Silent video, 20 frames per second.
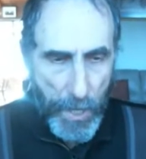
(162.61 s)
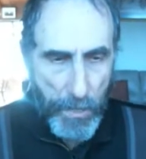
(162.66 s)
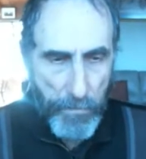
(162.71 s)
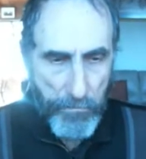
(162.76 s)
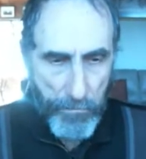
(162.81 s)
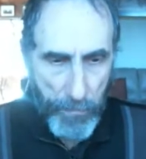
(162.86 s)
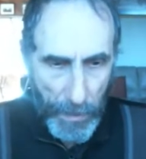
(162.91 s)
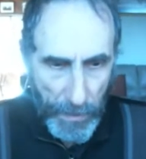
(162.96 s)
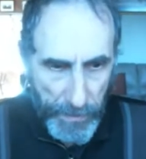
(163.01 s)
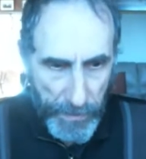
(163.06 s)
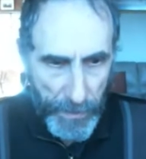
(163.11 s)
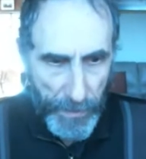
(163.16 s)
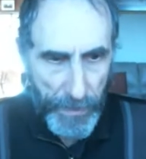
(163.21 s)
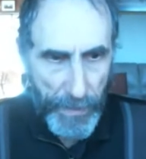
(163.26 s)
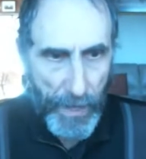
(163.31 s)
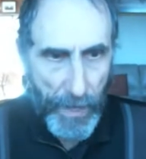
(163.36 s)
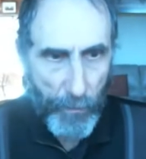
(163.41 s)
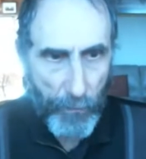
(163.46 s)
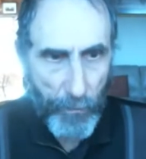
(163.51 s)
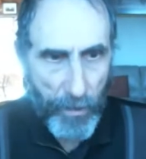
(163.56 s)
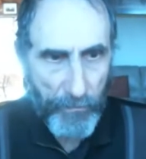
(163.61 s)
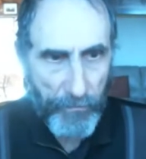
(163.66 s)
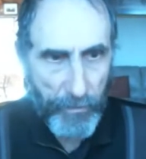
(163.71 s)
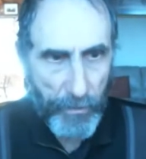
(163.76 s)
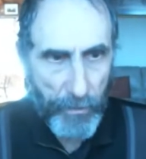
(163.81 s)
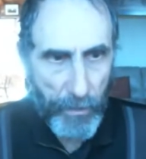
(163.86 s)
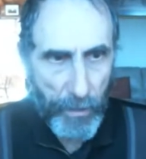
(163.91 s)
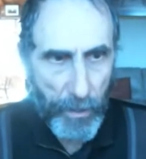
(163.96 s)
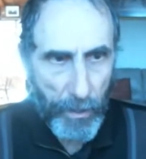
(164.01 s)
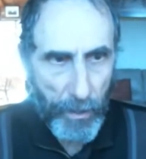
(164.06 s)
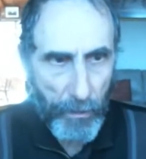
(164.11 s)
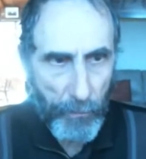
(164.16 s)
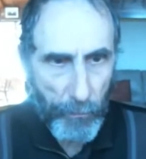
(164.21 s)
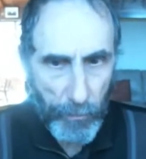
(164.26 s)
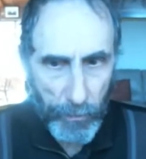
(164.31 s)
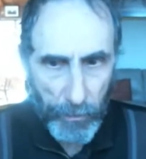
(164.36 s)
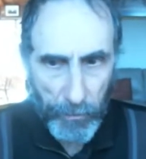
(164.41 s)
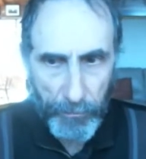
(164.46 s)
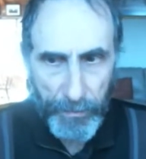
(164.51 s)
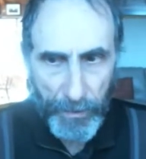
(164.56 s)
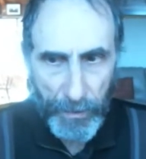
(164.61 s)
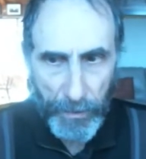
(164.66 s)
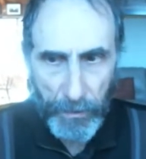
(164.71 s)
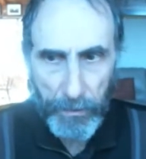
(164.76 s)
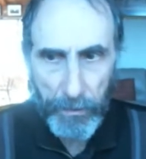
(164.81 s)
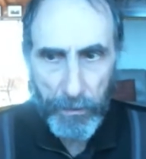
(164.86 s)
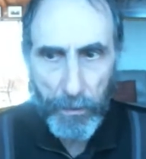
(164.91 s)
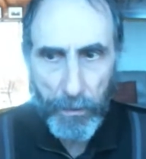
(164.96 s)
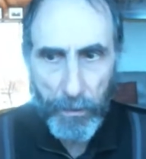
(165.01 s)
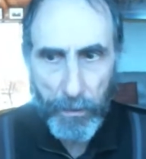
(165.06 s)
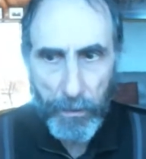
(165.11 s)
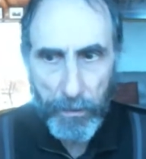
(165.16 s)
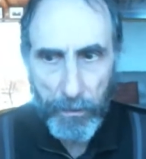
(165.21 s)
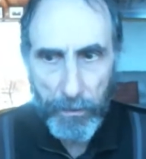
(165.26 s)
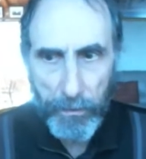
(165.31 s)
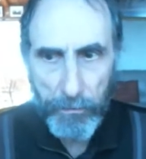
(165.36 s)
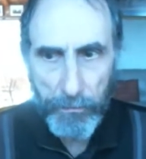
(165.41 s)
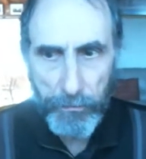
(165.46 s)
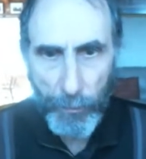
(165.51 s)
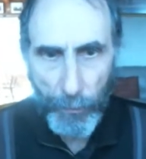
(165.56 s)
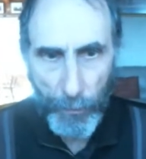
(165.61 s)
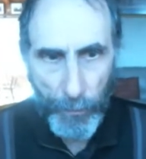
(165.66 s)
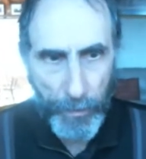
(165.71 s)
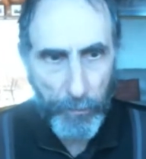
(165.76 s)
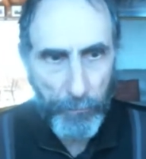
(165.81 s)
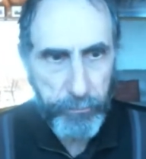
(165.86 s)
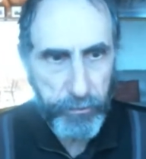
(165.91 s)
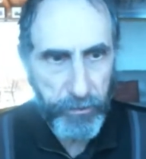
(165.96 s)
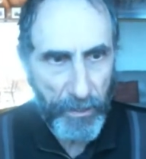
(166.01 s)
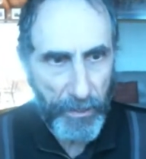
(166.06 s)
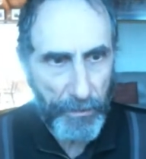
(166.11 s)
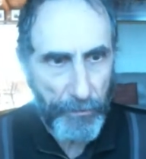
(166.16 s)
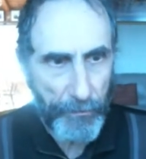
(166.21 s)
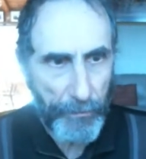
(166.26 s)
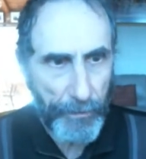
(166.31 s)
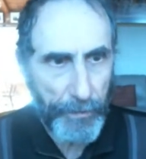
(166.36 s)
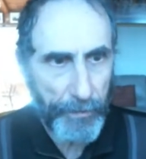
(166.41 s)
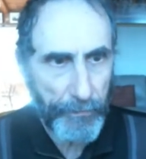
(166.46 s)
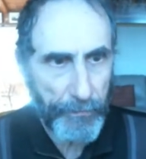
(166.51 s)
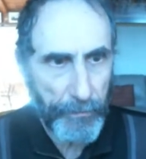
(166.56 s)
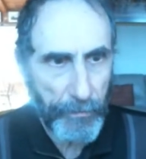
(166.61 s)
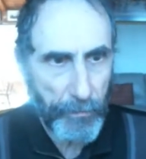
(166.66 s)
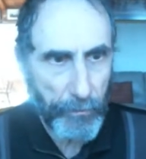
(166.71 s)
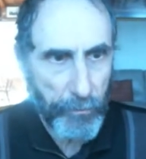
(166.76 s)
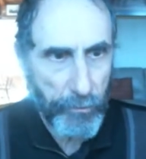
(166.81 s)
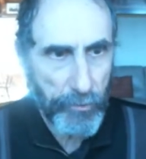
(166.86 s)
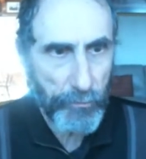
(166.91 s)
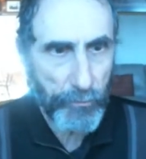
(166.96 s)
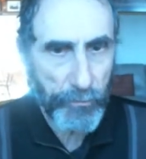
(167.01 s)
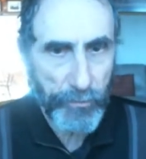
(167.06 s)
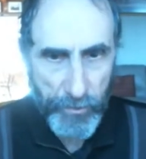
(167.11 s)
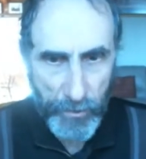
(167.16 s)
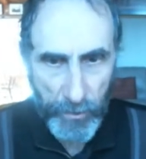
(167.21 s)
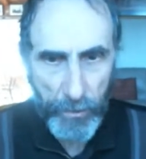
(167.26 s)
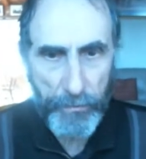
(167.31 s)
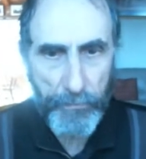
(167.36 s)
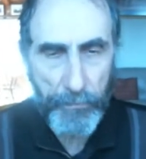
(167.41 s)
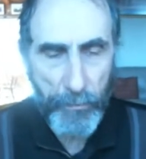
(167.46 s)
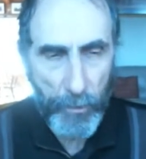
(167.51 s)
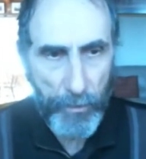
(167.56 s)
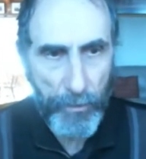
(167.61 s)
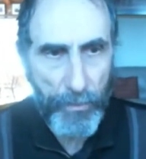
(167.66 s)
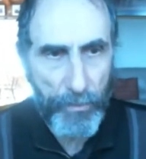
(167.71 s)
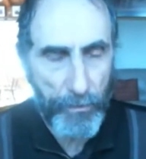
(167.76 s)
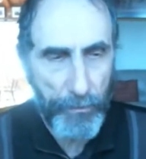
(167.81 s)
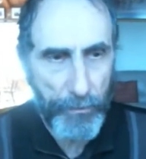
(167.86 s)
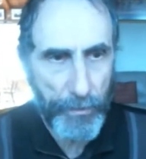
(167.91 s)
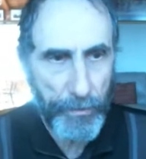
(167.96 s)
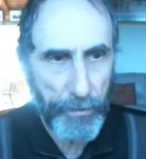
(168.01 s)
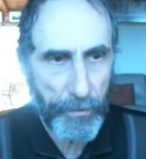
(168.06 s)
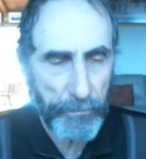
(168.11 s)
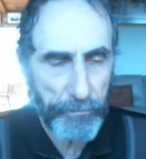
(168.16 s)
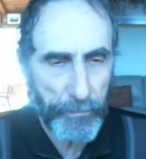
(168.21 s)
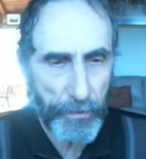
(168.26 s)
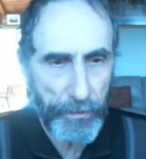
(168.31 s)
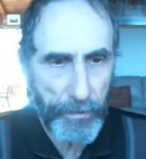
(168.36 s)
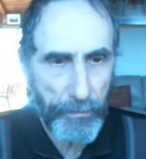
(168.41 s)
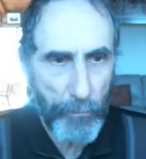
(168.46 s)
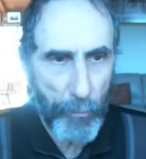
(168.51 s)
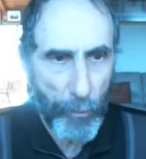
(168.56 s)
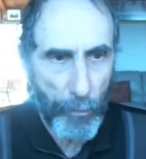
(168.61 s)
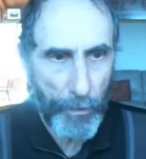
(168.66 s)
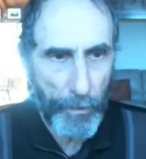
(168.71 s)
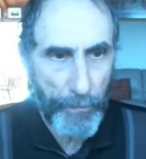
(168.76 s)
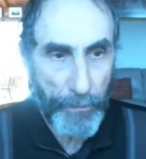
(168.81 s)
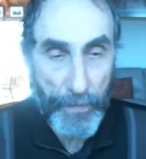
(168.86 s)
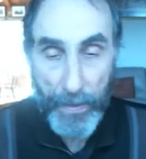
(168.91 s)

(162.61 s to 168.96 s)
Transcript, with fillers: Monday, however, I will be doing a plenary at the usual time 9:30 on Monday morning.